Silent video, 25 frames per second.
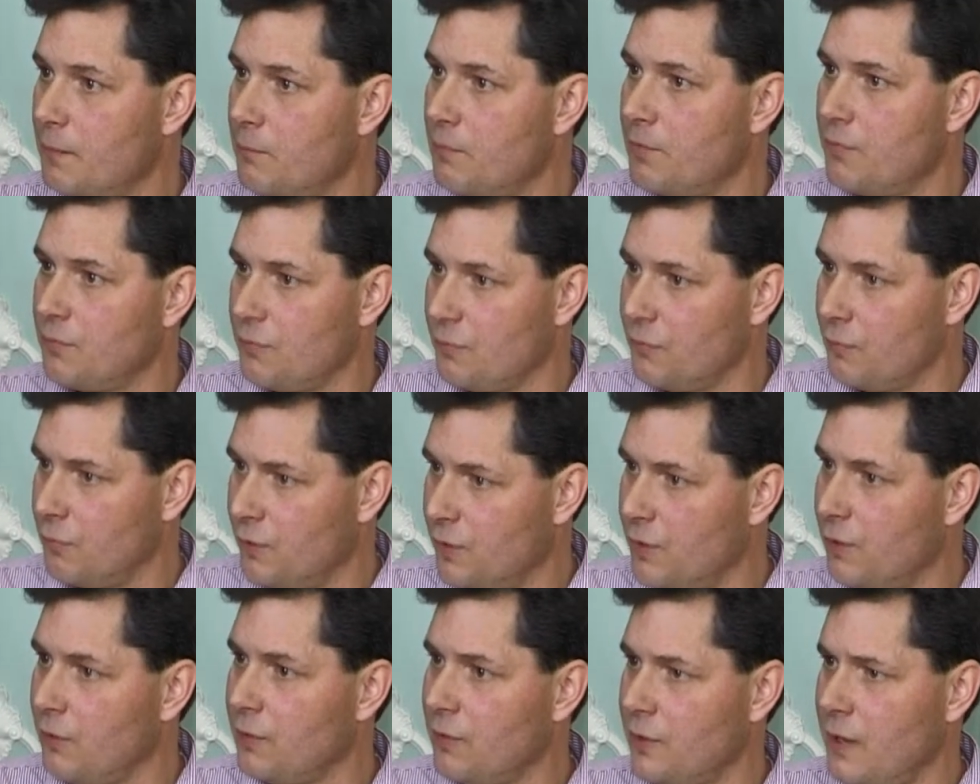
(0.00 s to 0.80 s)
with
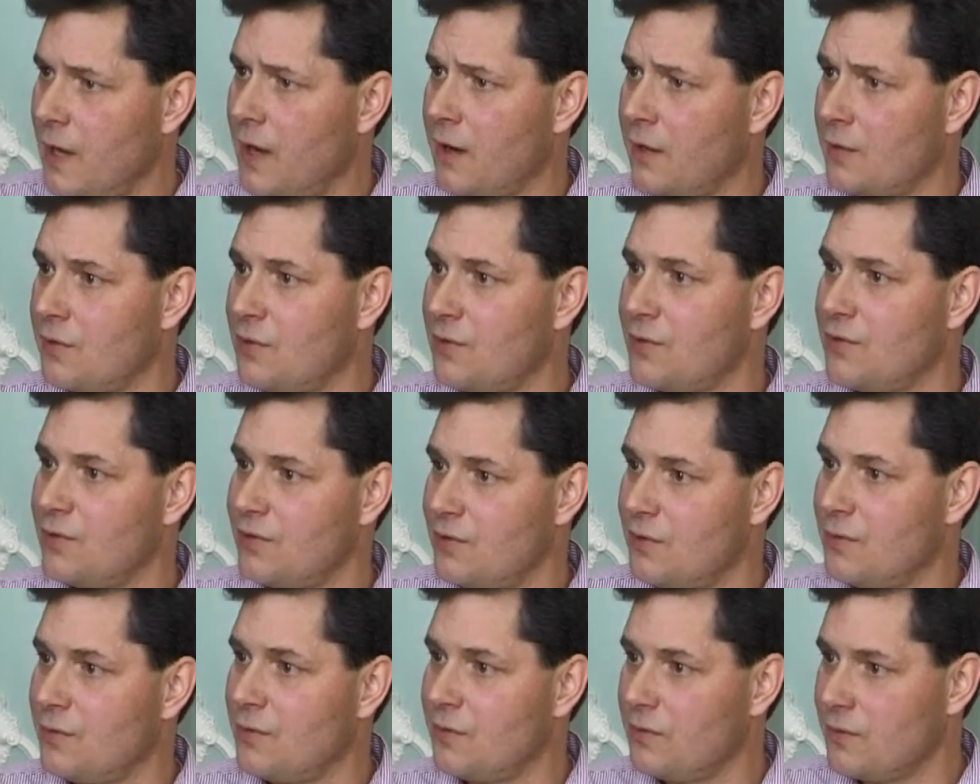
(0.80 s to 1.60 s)
real
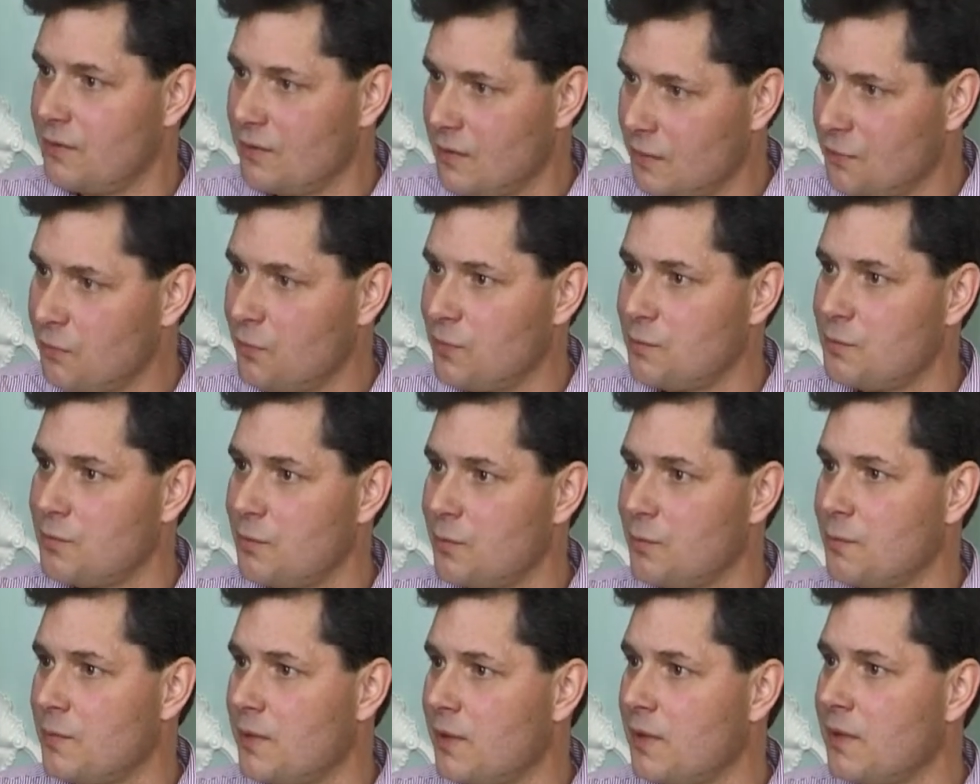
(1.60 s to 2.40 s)
characters, different
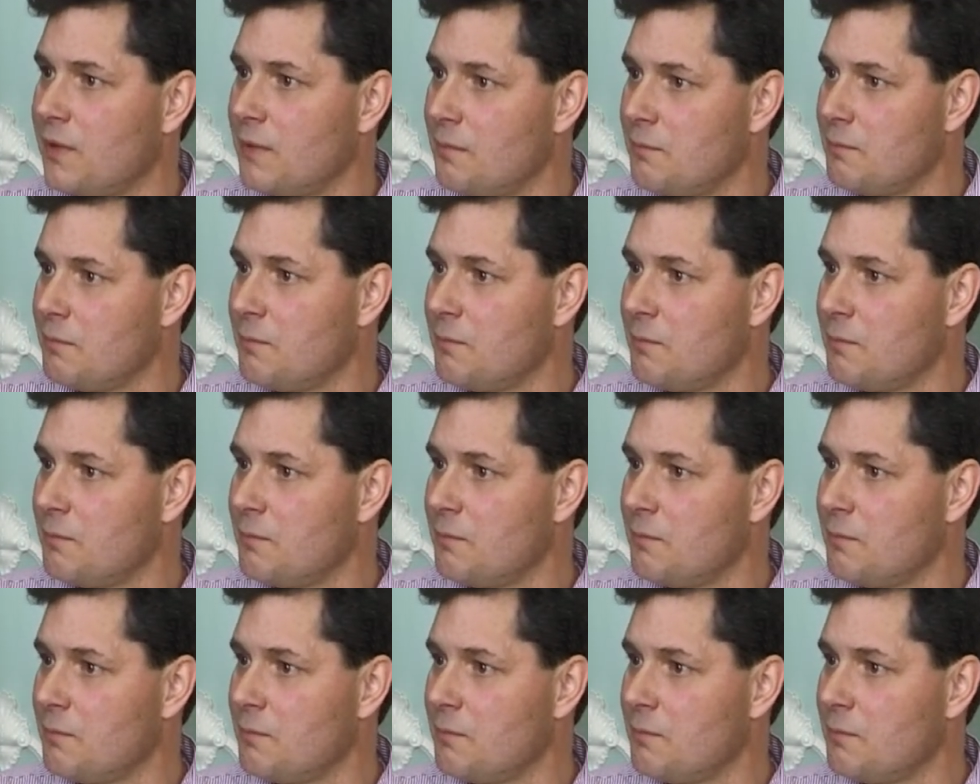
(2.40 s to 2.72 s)
from their